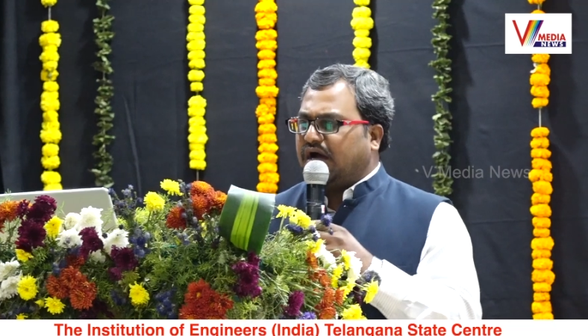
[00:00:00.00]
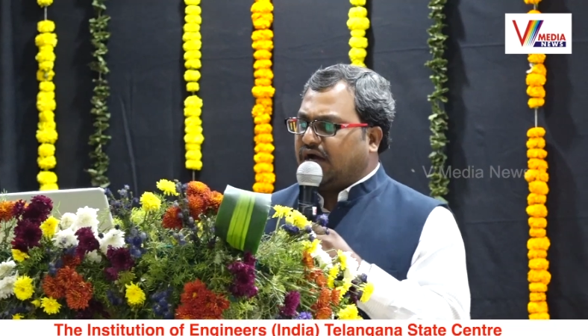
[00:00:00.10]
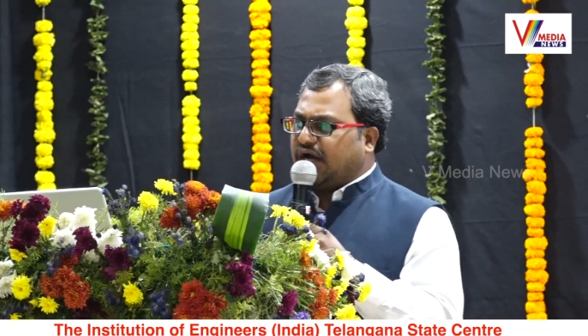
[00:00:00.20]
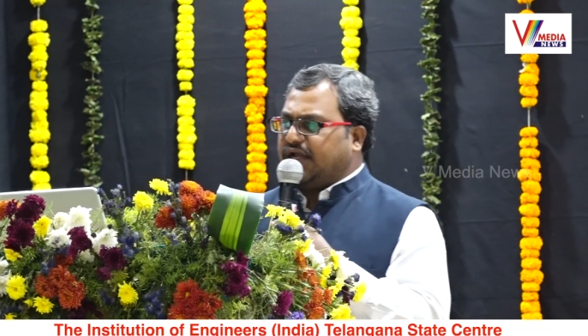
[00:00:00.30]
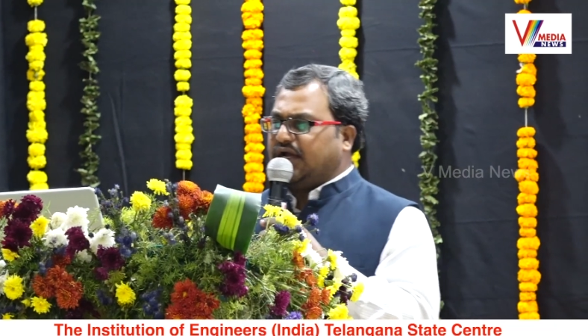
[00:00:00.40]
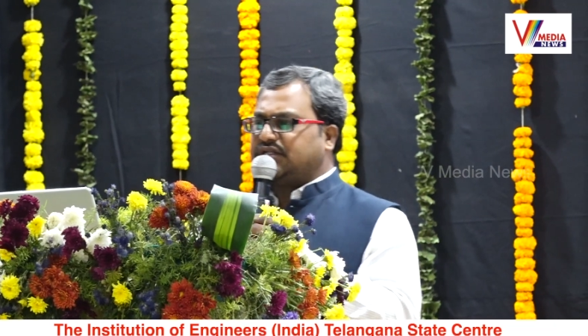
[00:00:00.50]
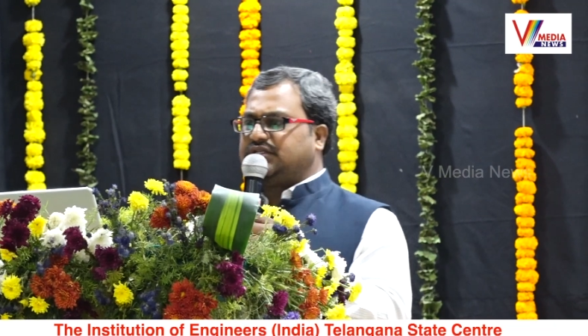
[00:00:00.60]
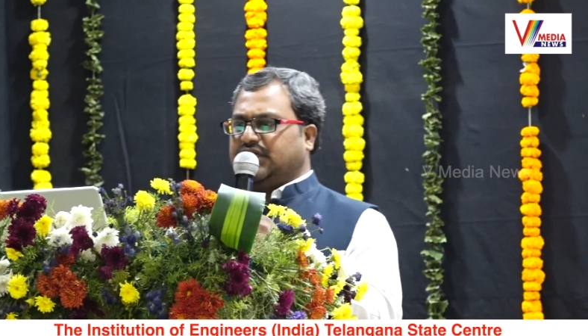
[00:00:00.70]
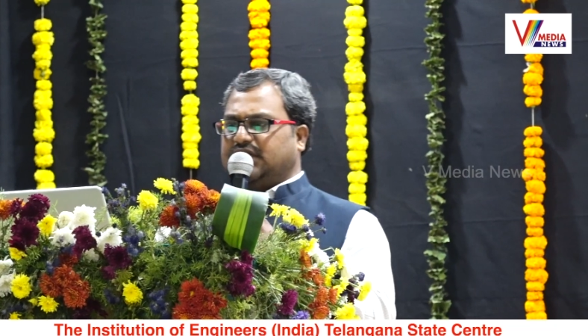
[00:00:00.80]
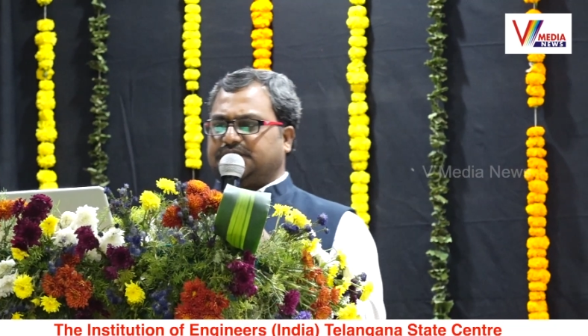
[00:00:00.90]

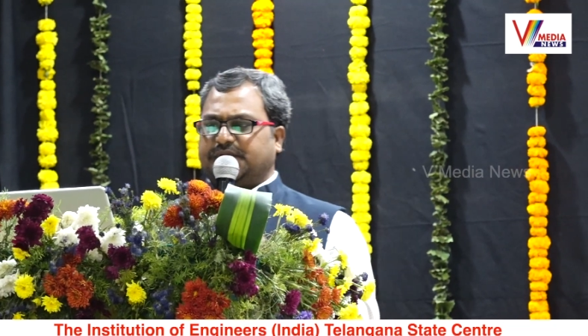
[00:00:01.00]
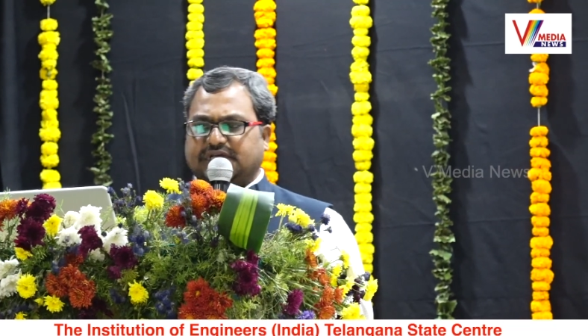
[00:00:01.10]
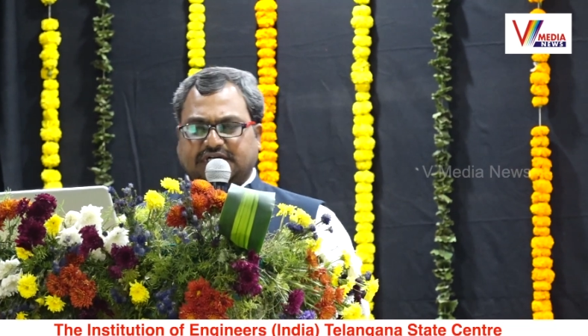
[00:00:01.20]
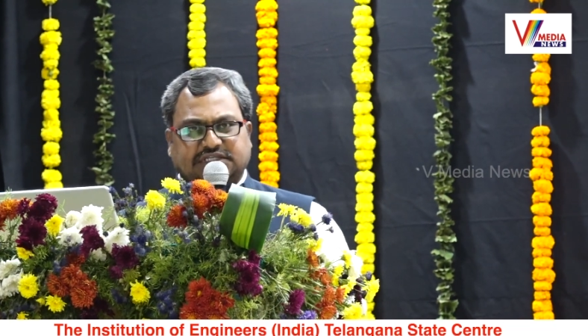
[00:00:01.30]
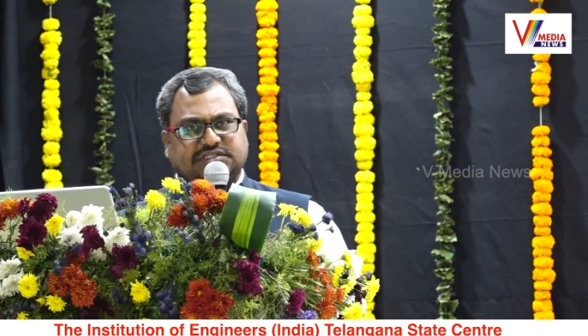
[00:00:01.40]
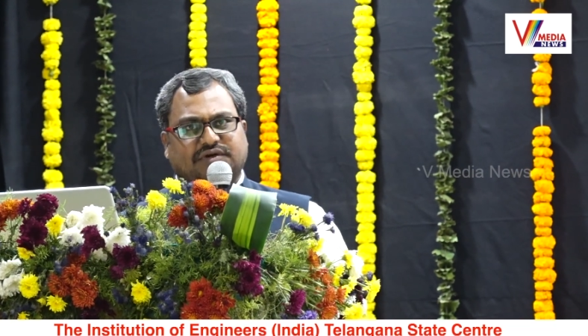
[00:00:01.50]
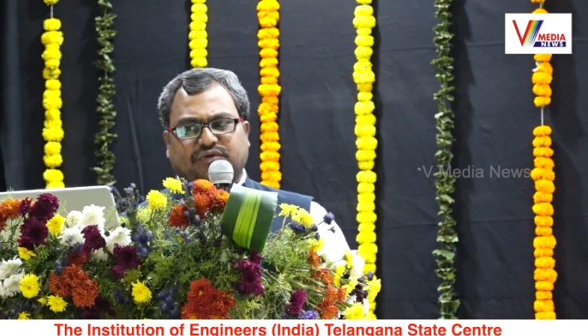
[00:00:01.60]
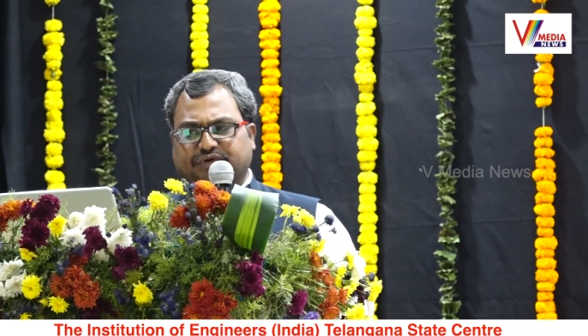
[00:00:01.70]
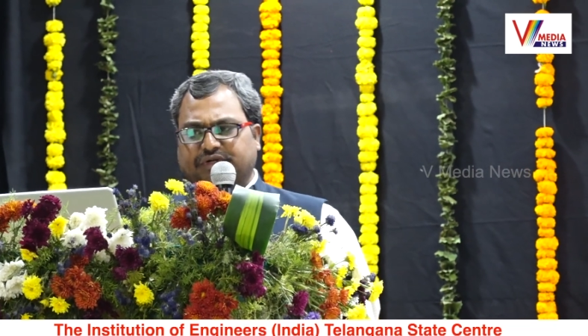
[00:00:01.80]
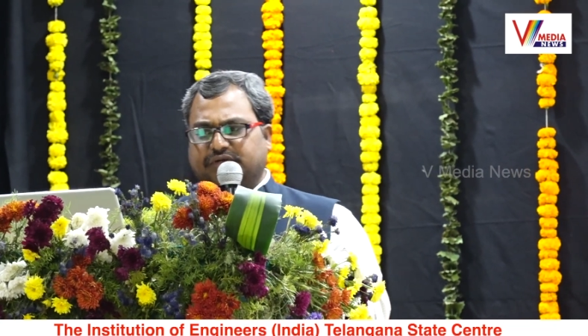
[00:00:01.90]
IRC SP
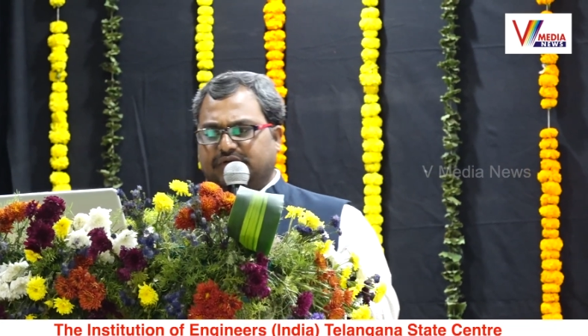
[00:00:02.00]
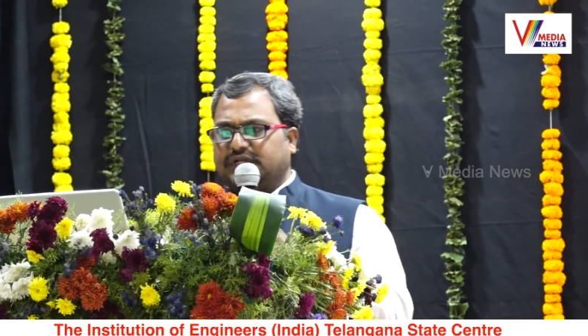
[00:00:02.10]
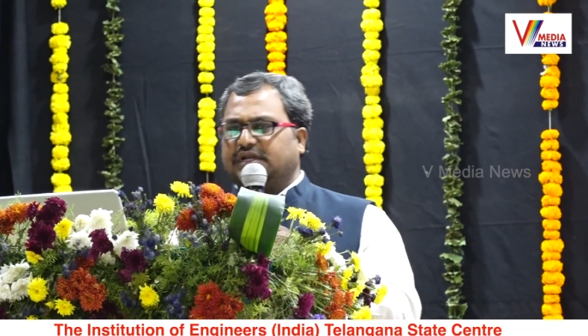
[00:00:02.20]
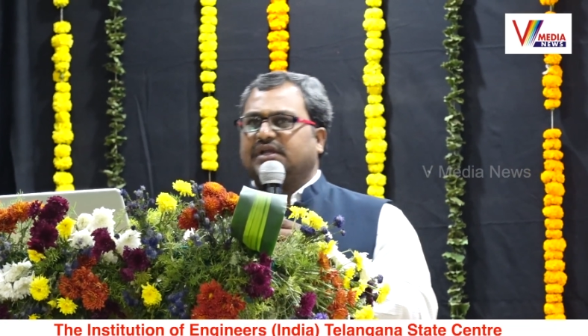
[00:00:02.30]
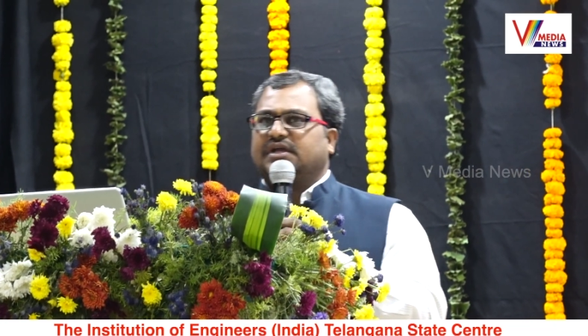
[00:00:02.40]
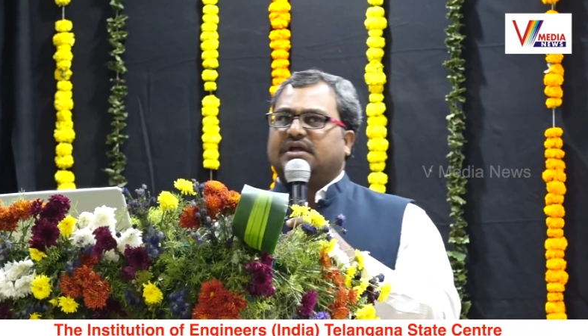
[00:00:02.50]
37/2020.